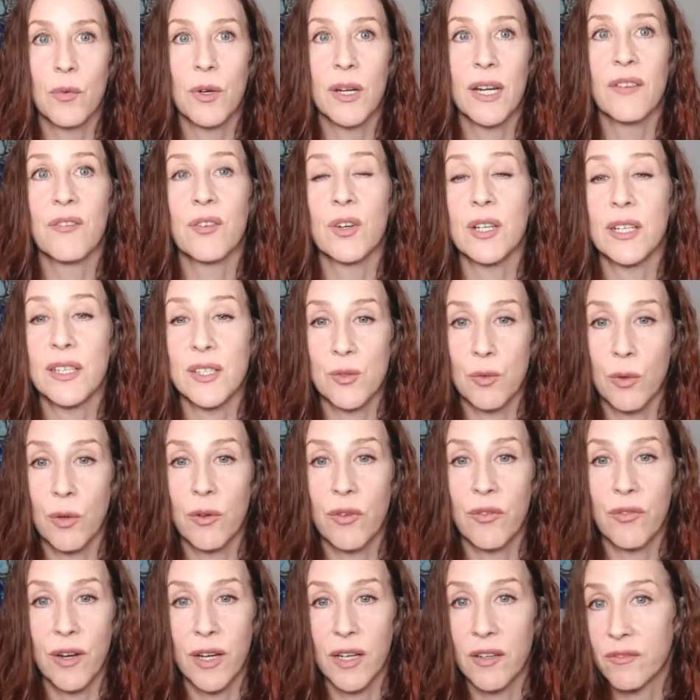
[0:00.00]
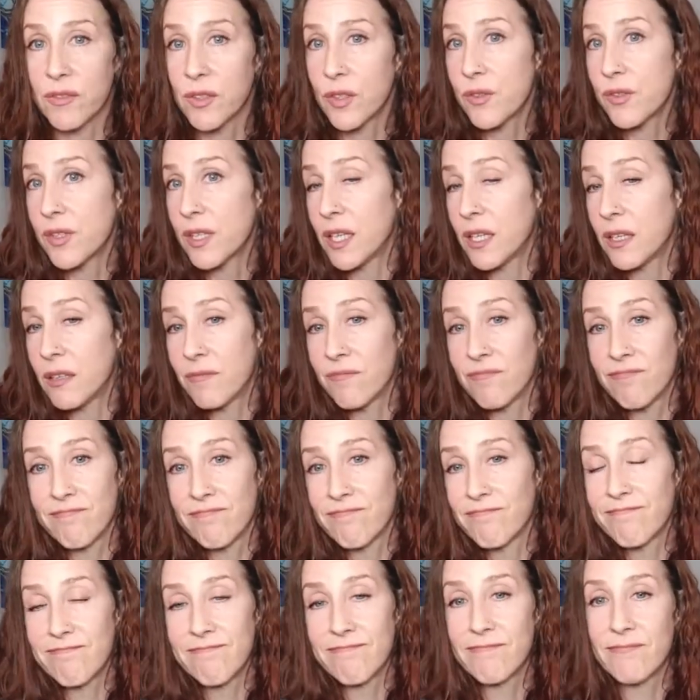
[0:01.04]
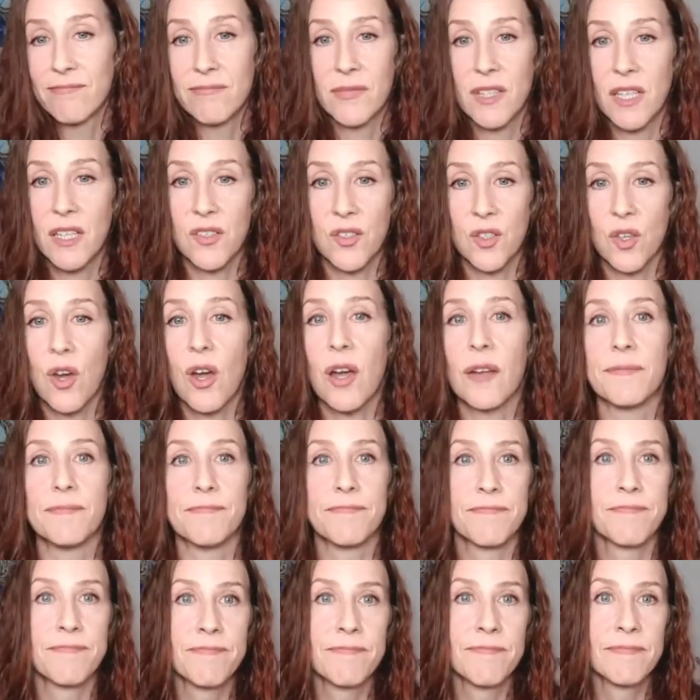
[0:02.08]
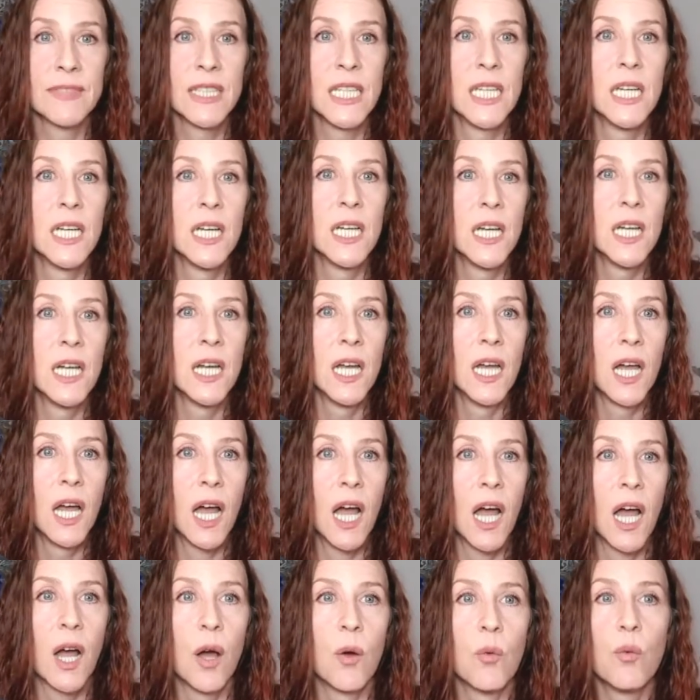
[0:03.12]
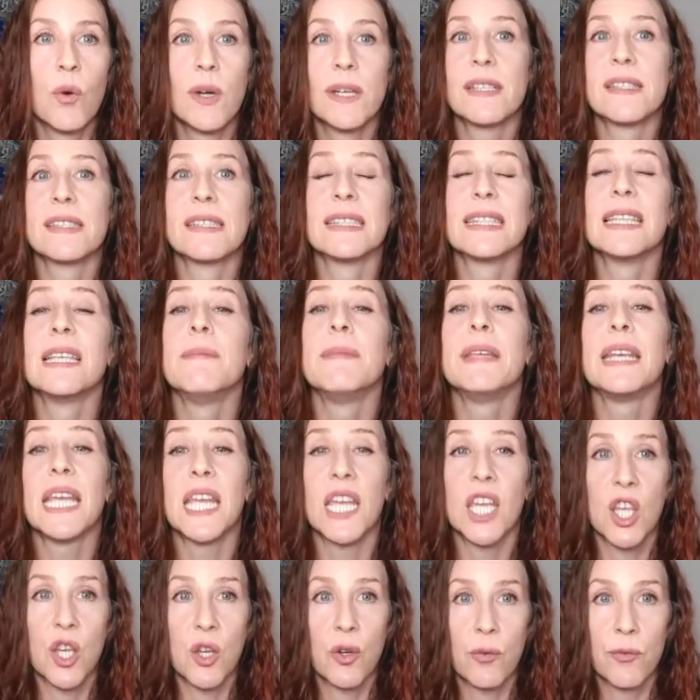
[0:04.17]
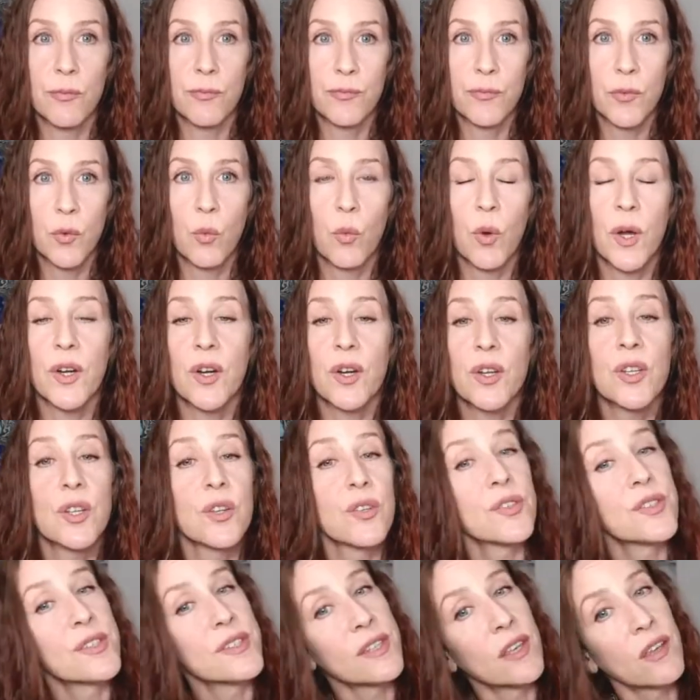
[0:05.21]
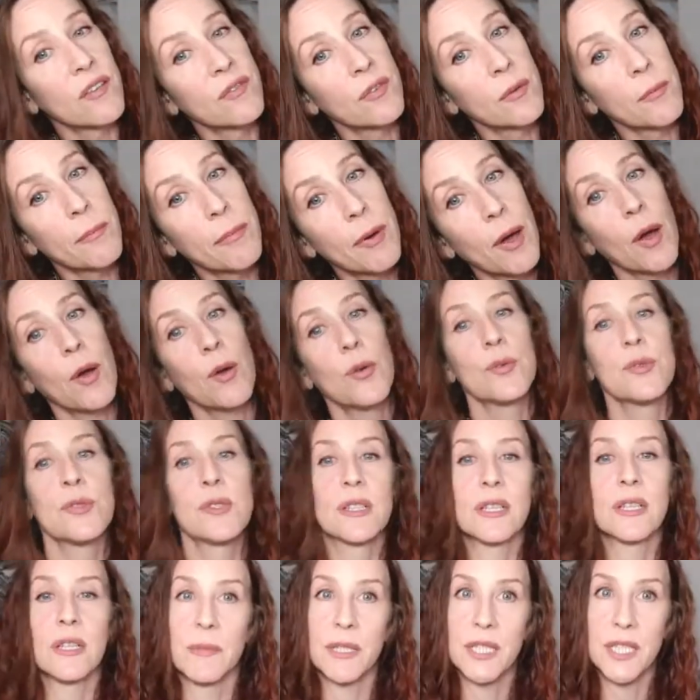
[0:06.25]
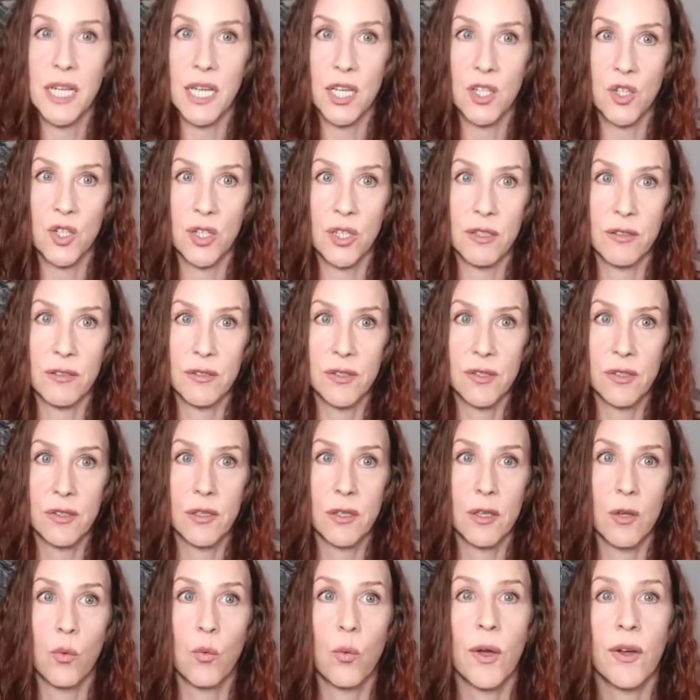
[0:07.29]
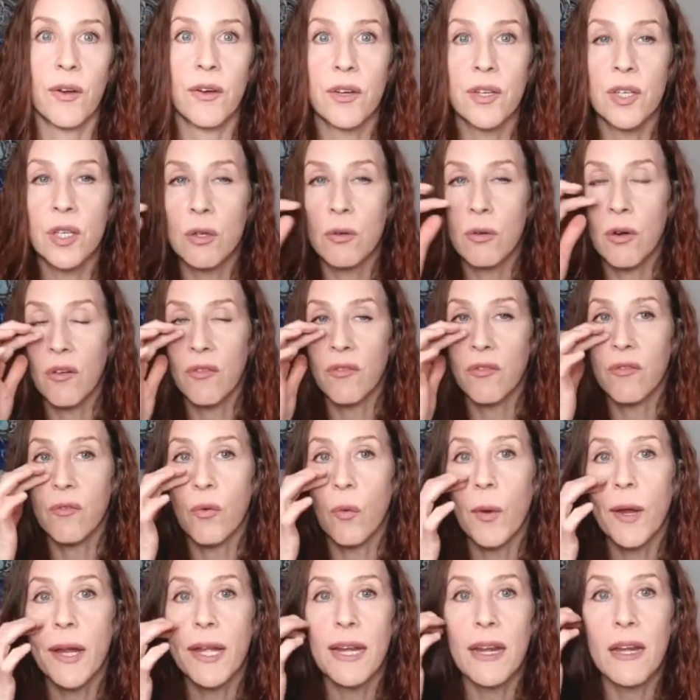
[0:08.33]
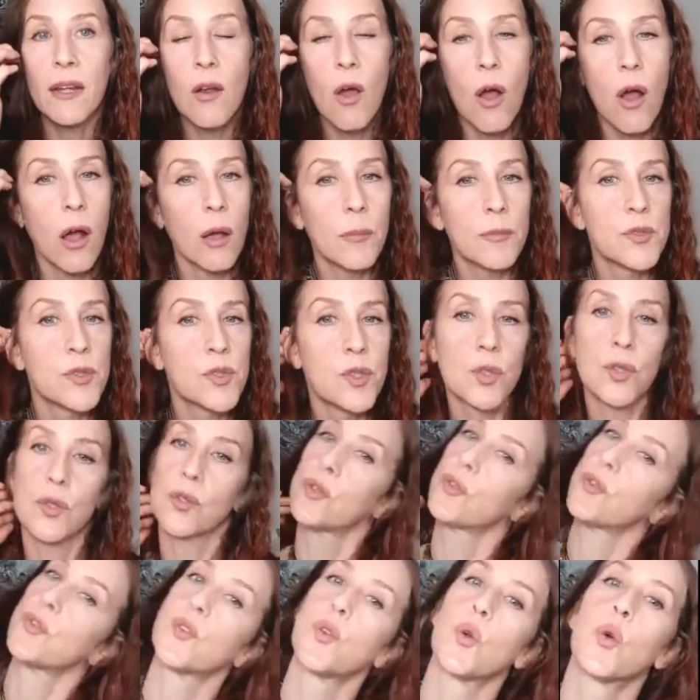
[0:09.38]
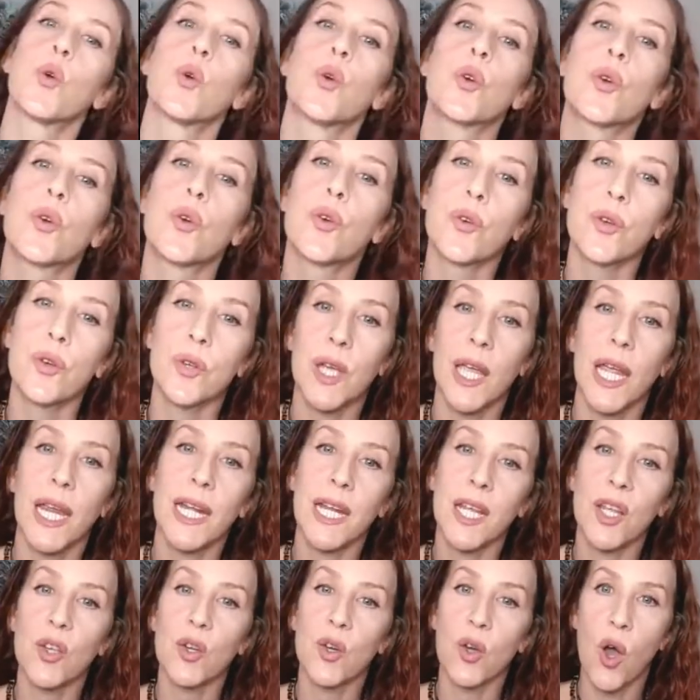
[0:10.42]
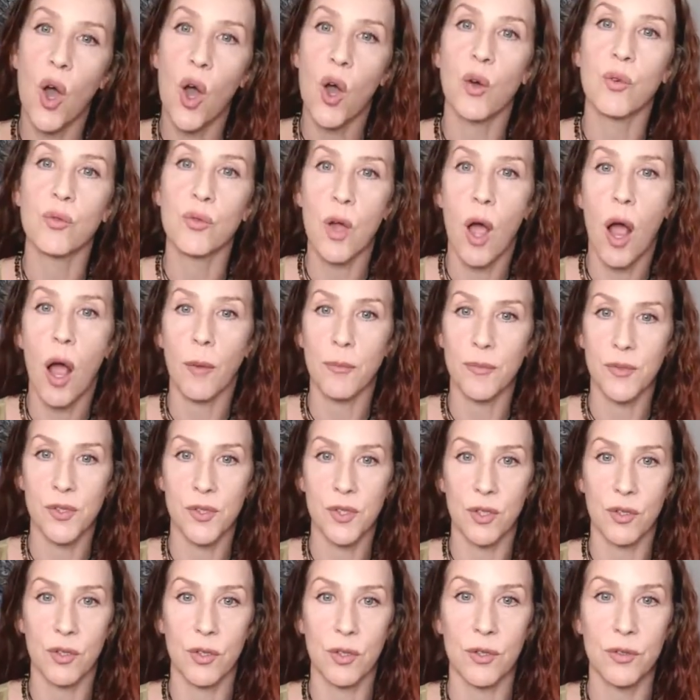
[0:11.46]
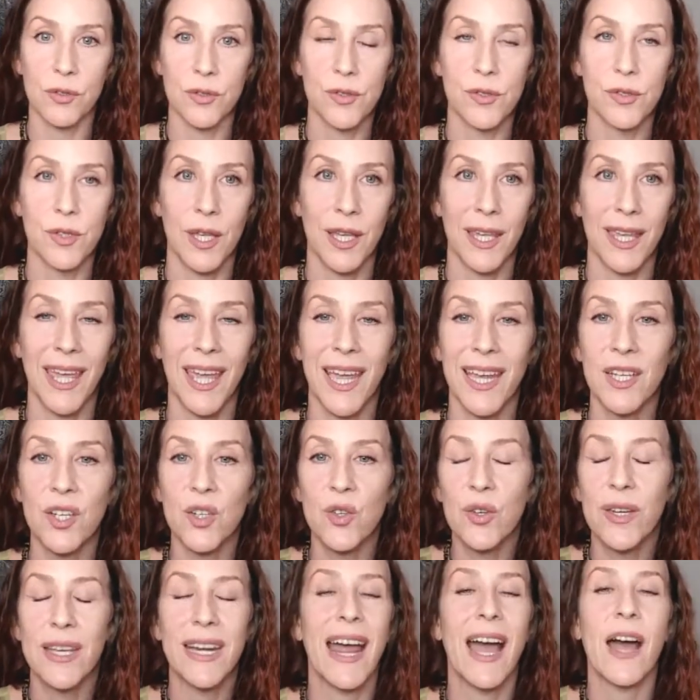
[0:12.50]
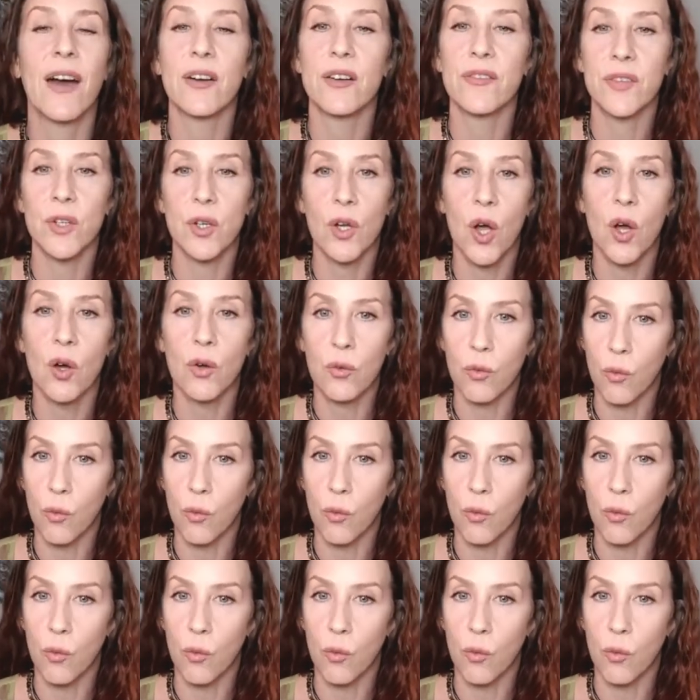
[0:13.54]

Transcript: whatever it is we were afraid of losing is gone. What is limiting you? What are your self-imposed limitations? Where are you avoiding obstacles or creating your own obstacles? And can you get out of your